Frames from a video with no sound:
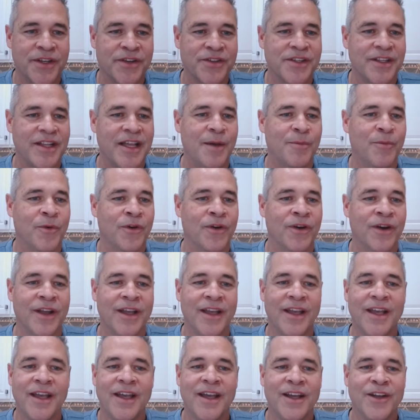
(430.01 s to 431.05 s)
There's a lot more
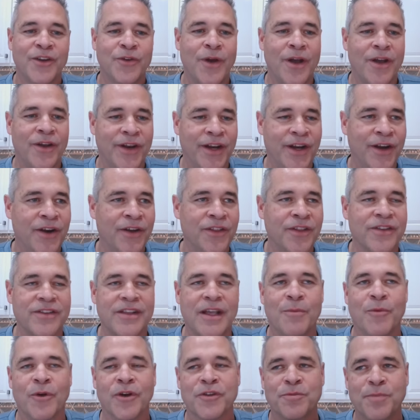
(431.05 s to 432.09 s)
trial and error. There's
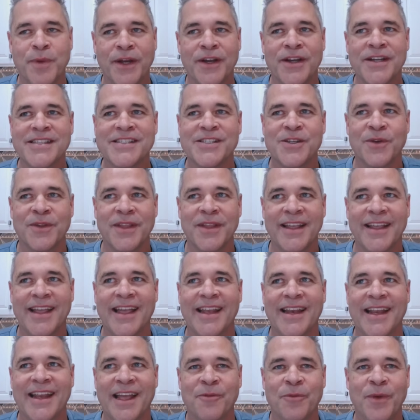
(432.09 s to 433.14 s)
a lot more experience. So,
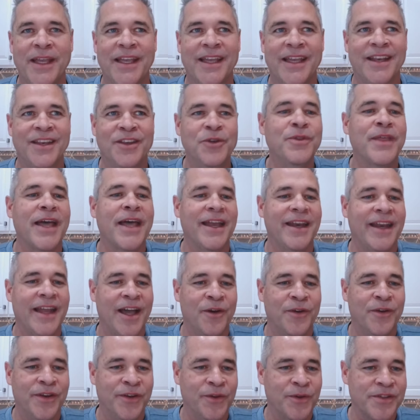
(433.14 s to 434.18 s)
and we can do that
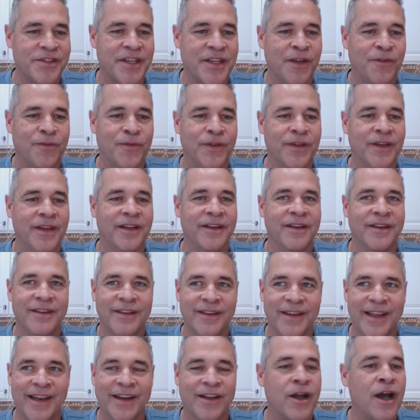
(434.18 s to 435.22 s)
now and do it safely and
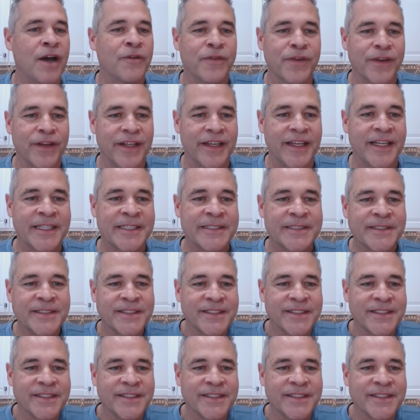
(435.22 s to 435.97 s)
confidently.